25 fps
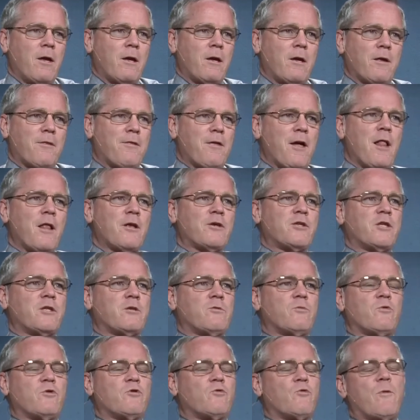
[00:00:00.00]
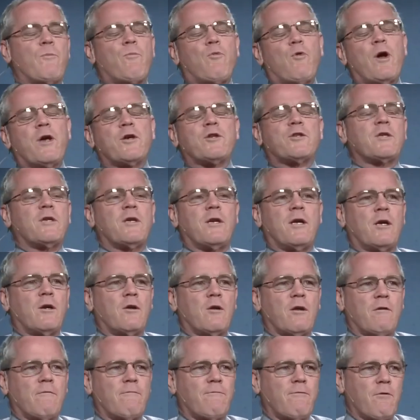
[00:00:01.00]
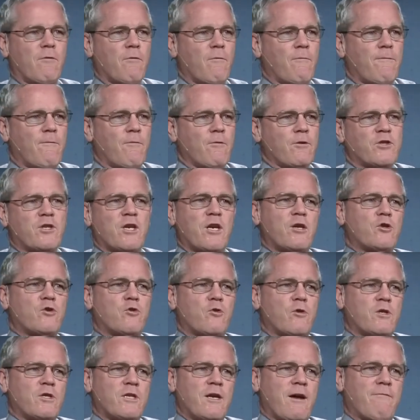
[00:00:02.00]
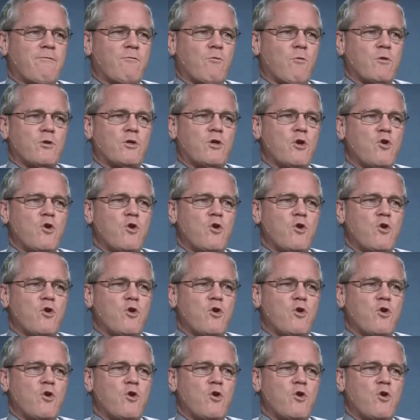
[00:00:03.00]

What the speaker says: Catholicism was repressed in England for centuries afterwards.